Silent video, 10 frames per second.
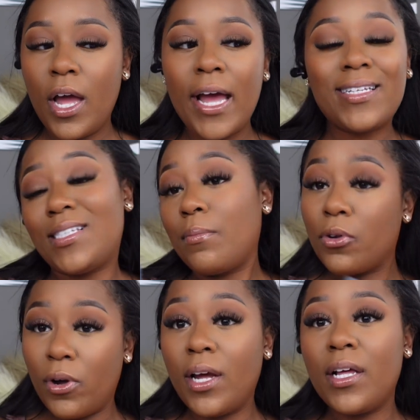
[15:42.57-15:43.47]
And to some
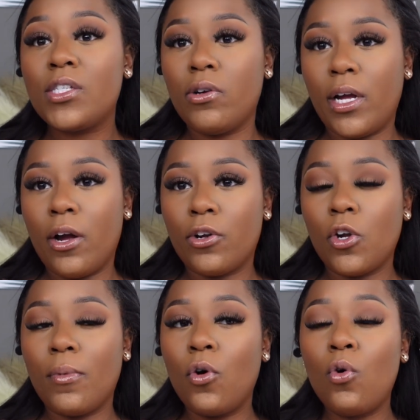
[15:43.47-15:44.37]
degree it is their character,
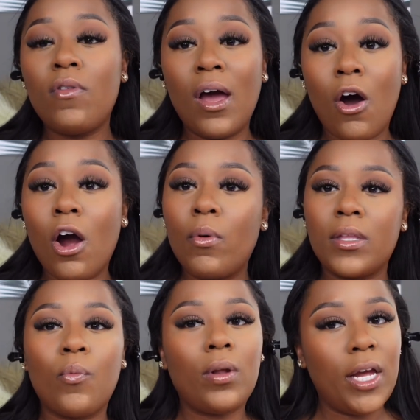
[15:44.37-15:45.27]
but who they are
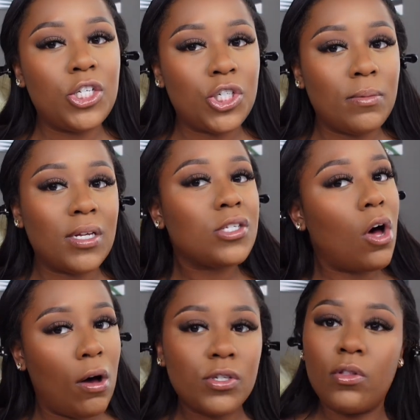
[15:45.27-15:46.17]
within relationships is
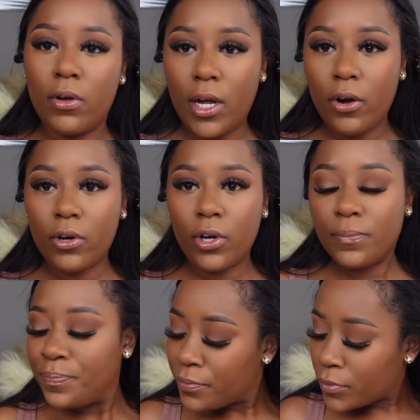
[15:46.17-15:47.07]
also their character.
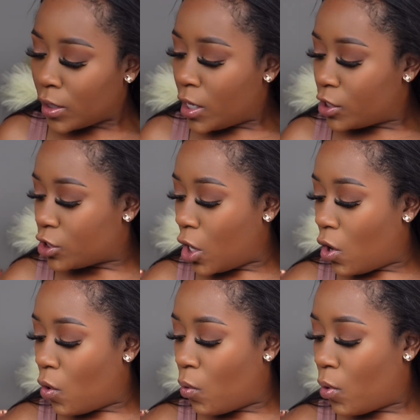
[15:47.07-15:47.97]

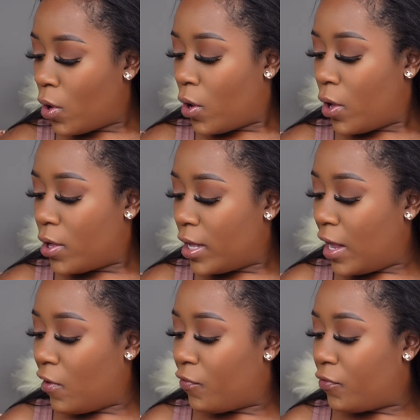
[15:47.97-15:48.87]
So
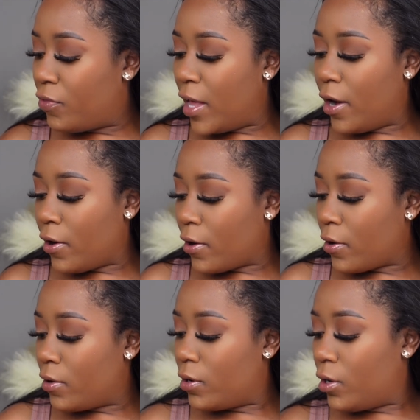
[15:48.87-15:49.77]
if
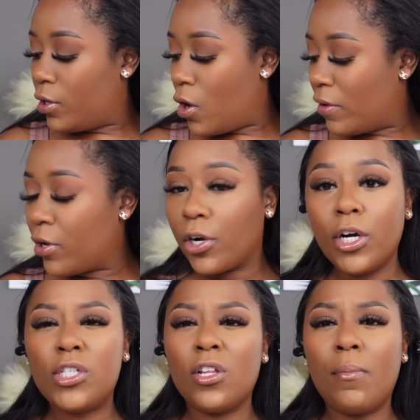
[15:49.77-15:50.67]
they're, you know, if they're
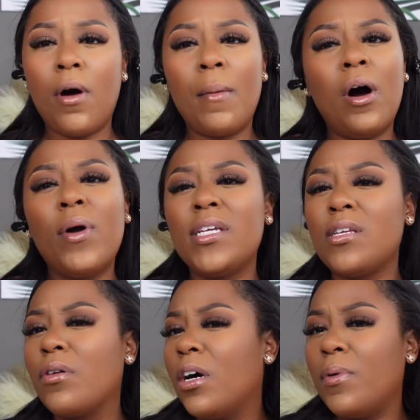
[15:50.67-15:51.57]
good to their mom, oh, he's
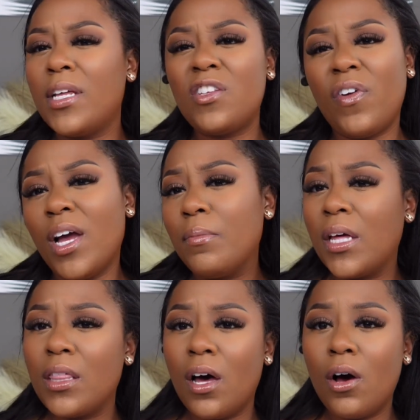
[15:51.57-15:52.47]
so good with his family
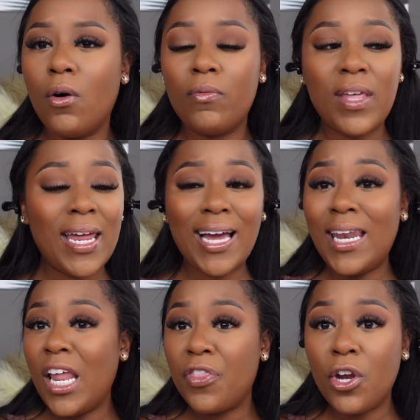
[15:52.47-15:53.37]
though. That ain't got
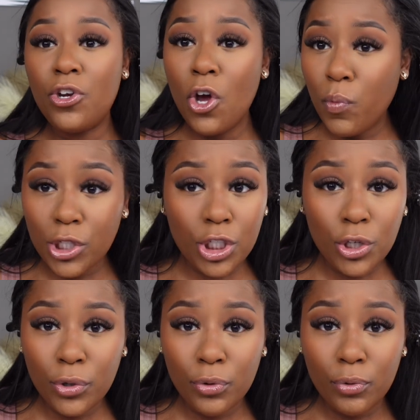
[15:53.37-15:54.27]
nothing to do with
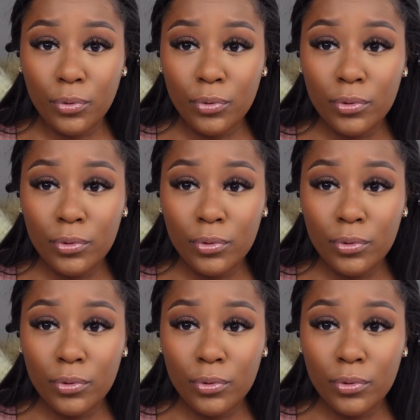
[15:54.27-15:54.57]
you.